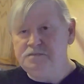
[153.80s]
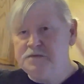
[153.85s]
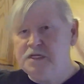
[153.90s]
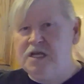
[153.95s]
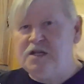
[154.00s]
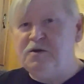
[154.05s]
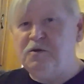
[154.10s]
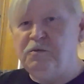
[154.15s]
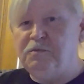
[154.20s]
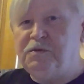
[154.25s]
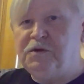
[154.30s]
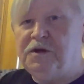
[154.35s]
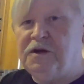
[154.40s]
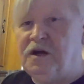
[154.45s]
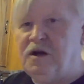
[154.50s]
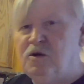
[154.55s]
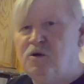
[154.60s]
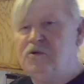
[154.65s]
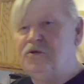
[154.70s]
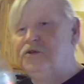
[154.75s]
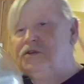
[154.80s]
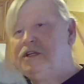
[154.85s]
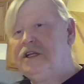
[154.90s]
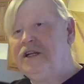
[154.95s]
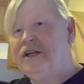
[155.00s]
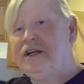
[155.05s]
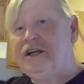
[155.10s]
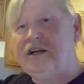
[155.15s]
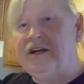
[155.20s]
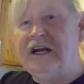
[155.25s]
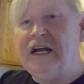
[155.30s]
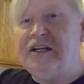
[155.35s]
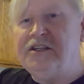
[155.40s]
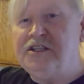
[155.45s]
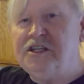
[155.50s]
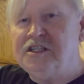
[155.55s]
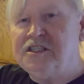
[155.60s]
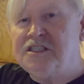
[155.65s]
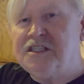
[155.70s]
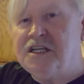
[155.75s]
I don't put holes in here. I
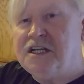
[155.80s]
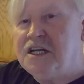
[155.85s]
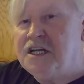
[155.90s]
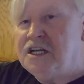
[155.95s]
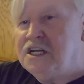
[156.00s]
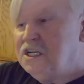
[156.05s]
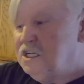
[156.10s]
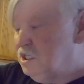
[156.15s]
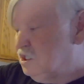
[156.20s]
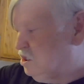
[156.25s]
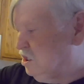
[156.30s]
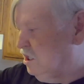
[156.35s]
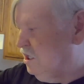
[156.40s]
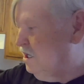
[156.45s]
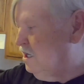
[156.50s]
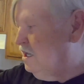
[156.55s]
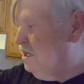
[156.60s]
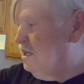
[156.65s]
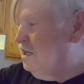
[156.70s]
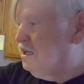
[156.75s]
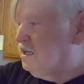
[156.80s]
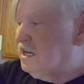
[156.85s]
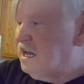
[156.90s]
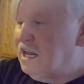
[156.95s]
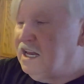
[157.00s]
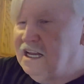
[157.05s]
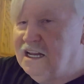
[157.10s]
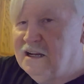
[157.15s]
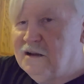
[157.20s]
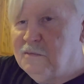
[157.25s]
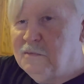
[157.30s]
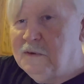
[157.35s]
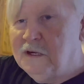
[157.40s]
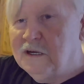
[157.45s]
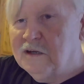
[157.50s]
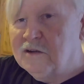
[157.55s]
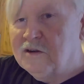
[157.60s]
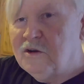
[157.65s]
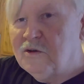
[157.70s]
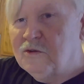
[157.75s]
just got a little
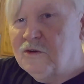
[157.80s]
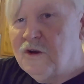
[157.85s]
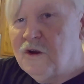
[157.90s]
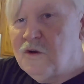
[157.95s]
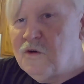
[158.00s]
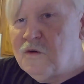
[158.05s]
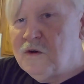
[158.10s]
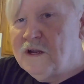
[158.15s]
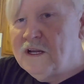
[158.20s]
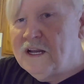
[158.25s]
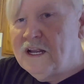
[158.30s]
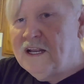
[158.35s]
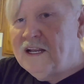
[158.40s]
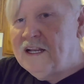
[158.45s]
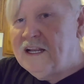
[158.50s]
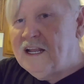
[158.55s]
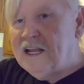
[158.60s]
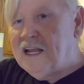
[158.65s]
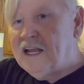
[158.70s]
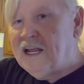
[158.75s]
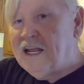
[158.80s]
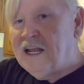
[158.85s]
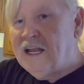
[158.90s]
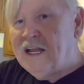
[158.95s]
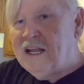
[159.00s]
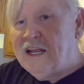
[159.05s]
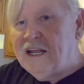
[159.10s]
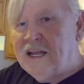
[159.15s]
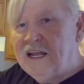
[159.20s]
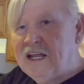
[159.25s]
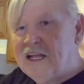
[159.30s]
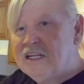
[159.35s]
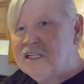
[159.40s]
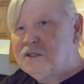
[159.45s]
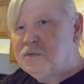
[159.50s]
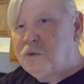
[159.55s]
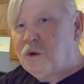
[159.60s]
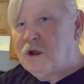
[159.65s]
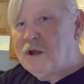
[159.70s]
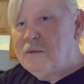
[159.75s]
Miracle Grow in the
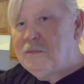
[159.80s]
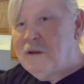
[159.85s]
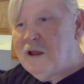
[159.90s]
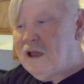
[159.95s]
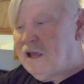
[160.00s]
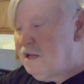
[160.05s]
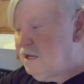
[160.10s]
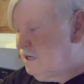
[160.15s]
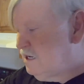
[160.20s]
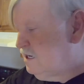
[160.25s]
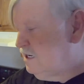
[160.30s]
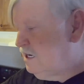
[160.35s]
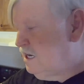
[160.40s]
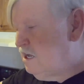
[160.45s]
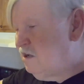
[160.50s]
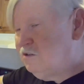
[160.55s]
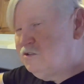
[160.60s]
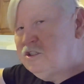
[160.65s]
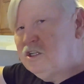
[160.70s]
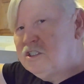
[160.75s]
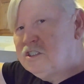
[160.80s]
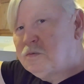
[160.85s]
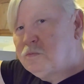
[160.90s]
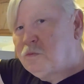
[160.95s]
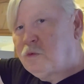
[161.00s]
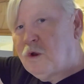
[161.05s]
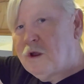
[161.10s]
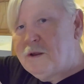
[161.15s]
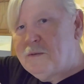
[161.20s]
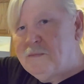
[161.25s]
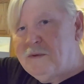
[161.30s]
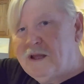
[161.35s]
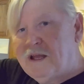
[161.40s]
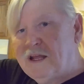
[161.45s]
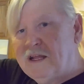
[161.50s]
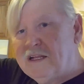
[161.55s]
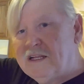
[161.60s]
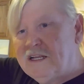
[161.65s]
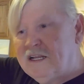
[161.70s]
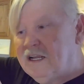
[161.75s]
spray bottle, and I'll just spray
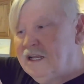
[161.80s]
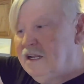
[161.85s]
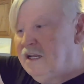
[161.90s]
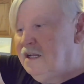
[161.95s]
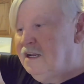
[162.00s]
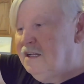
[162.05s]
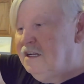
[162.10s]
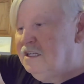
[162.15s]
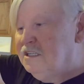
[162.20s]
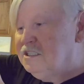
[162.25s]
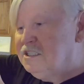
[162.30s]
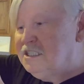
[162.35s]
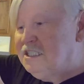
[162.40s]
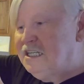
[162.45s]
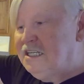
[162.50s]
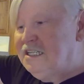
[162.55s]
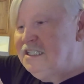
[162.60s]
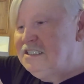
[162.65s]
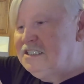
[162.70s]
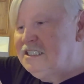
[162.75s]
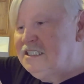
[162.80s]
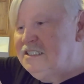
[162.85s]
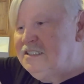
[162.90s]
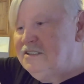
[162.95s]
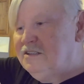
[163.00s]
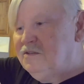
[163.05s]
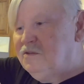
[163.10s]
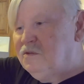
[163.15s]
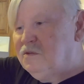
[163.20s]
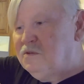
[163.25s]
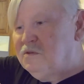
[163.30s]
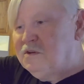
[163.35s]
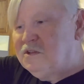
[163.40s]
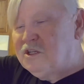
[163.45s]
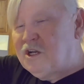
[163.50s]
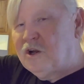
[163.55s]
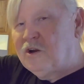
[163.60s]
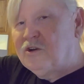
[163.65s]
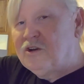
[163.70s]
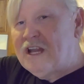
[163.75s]
my seeds
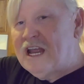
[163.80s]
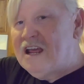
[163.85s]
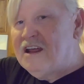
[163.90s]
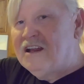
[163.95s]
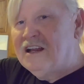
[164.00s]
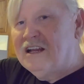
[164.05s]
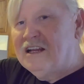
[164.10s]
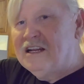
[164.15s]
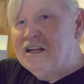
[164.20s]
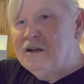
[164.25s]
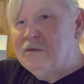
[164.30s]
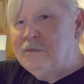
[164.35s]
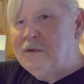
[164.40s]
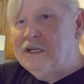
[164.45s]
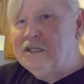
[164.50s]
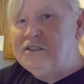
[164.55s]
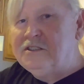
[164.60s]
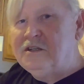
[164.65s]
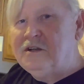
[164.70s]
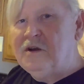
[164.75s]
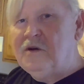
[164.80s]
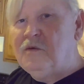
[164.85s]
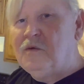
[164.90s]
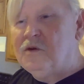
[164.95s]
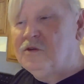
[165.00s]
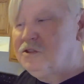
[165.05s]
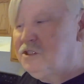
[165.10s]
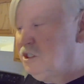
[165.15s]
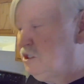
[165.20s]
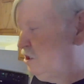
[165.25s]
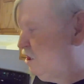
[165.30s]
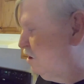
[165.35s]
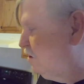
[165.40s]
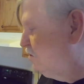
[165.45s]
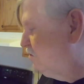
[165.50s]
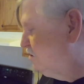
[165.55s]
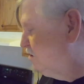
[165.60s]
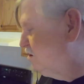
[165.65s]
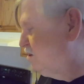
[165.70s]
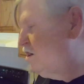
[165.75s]
dirt down a little bit. You don't want your
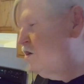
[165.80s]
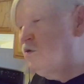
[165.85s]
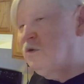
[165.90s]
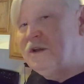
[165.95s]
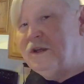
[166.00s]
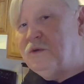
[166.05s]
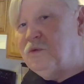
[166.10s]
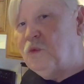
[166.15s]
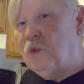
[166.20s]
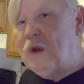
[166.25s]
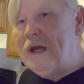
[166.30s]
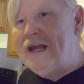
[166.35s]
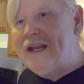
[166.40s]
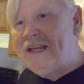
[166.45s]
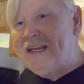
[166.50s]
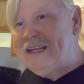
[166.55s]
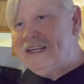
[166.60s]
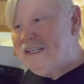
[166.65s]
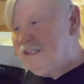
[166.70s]
dirt soaking wet